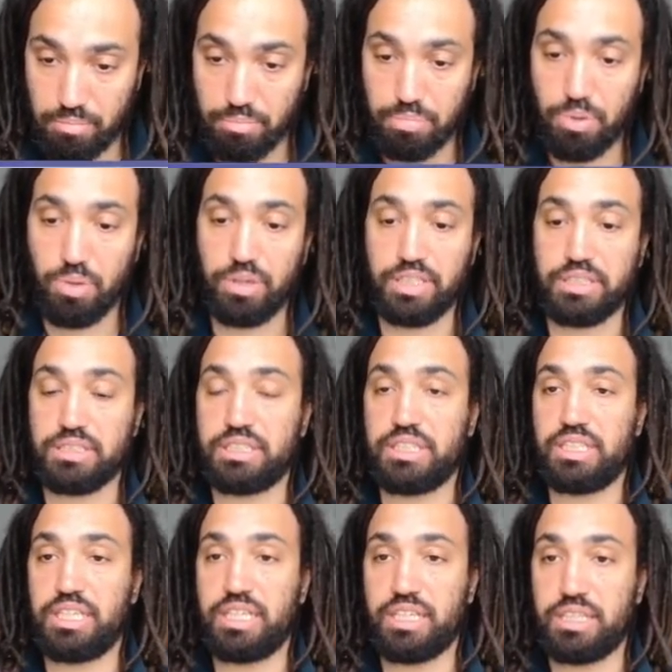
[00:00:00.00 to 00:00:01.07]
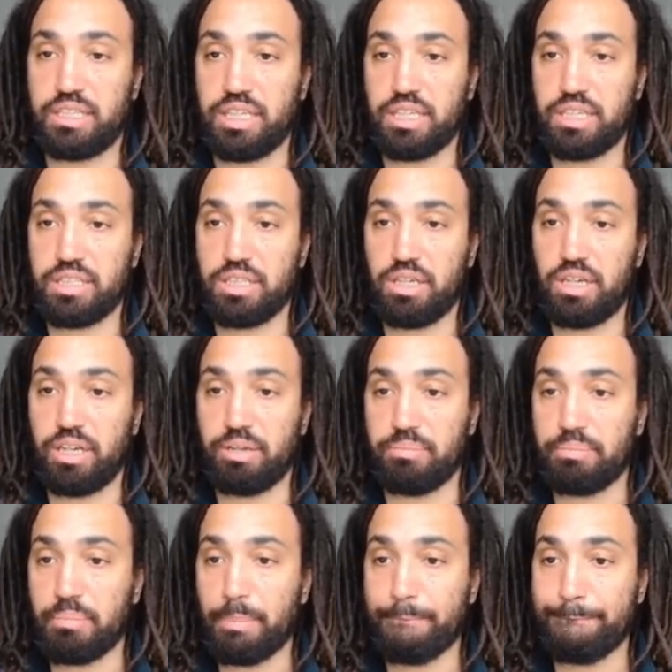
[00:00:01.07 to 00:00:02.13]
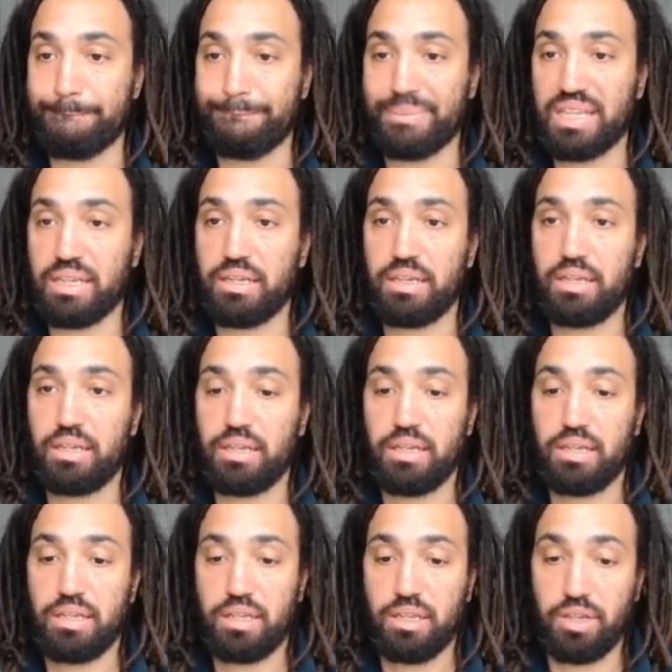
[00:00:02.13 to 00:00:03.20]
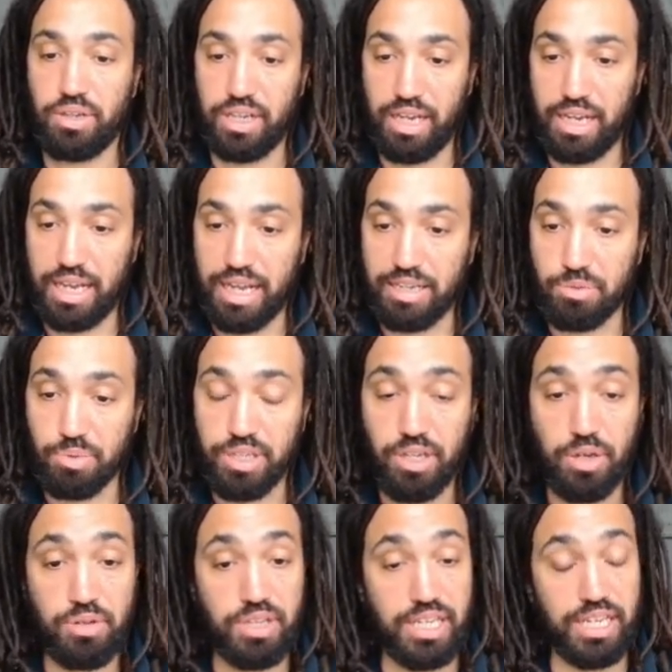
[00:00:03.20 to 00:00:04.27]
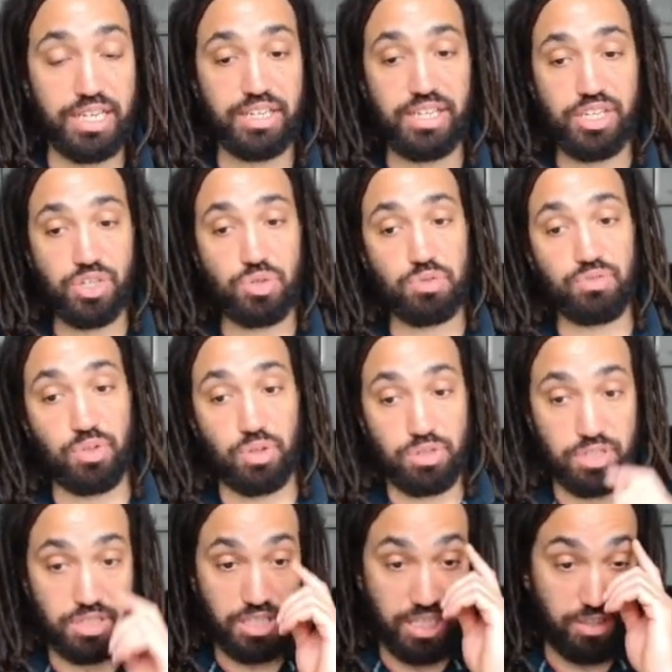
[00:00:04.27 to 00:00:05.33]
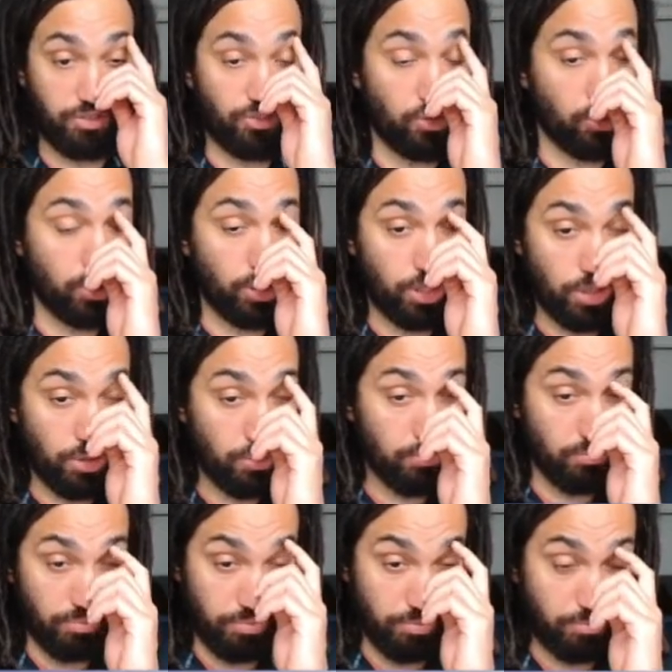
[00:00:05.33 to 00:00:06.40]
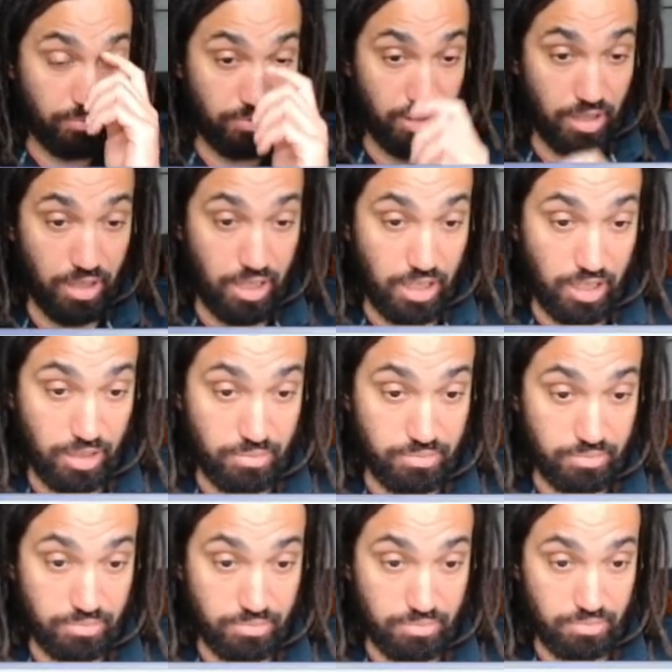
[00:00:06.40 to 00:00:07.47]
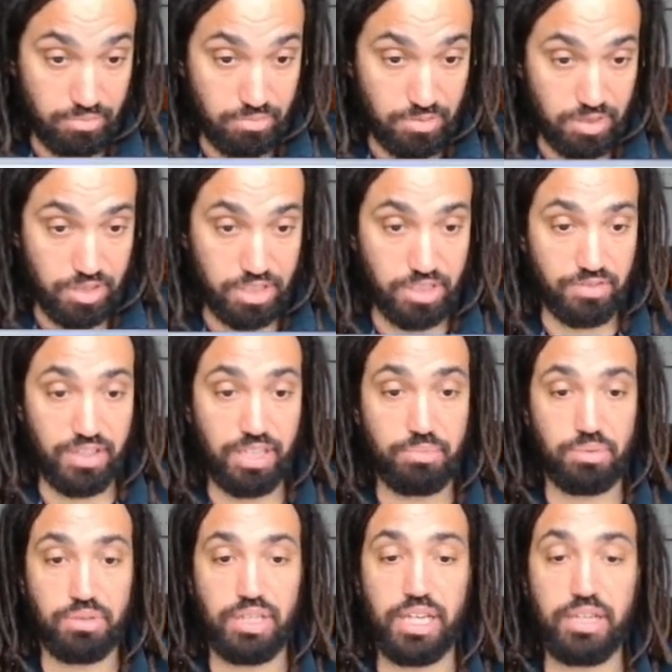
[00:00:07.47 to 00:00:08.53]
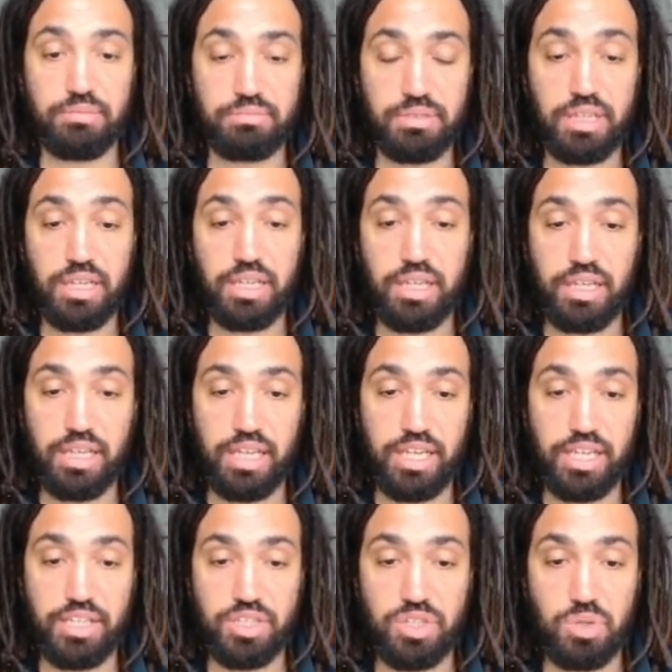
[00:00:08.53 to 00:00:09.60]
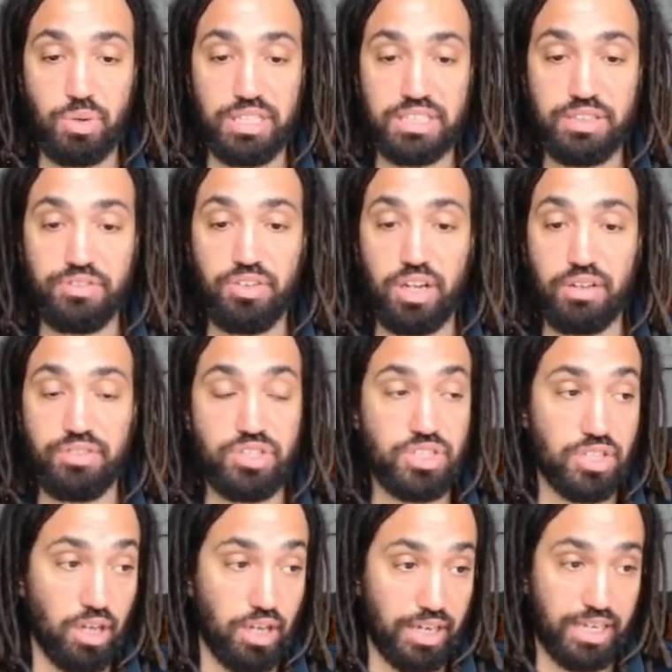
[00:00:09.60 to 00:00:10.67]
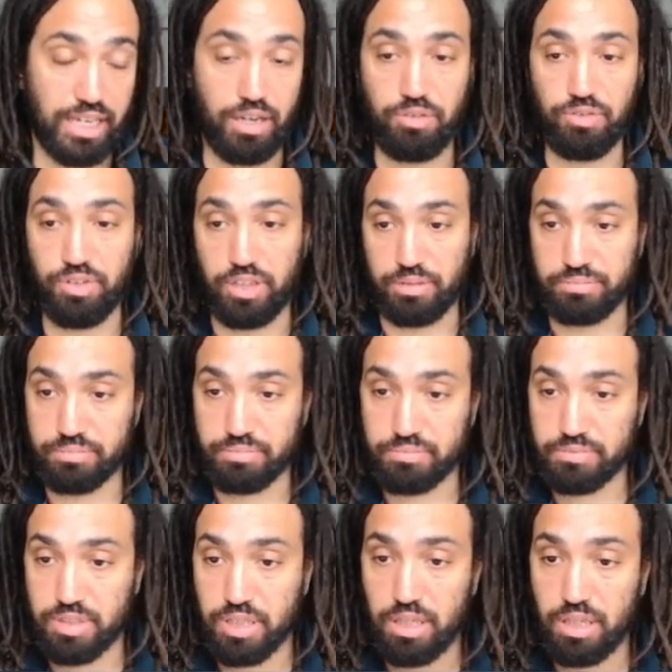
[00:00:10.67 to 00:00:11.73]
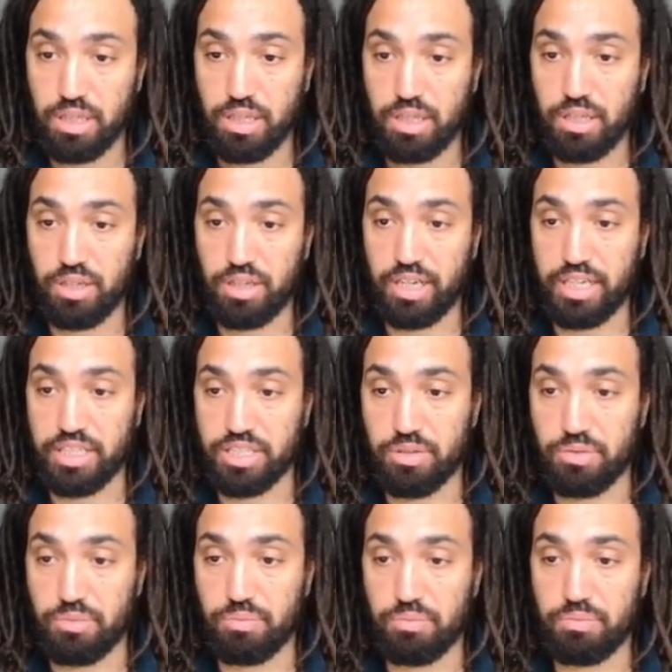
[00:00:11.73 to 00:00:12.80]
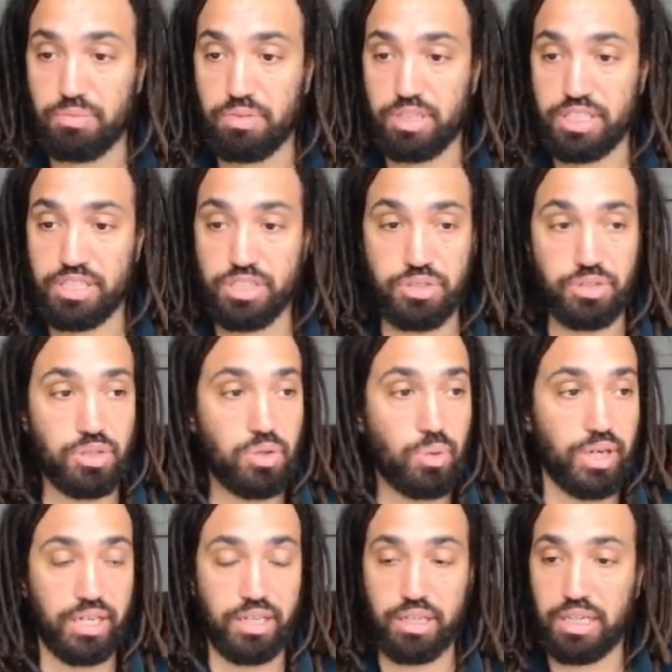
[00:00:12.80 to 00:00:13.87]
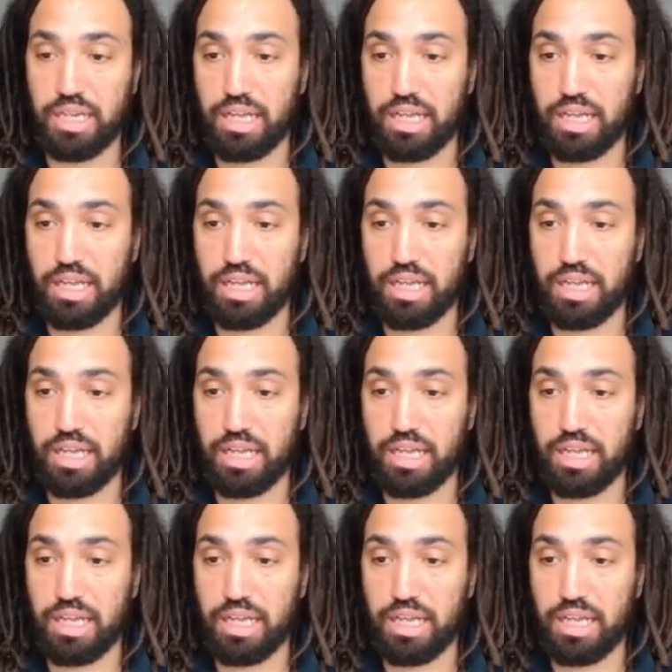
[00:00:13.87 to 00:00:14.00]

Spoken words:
point in time. Okay, and we know the initial velocity for Q, which I should have labelled there, is 25 sine alpha. Okay, so let's just do a quick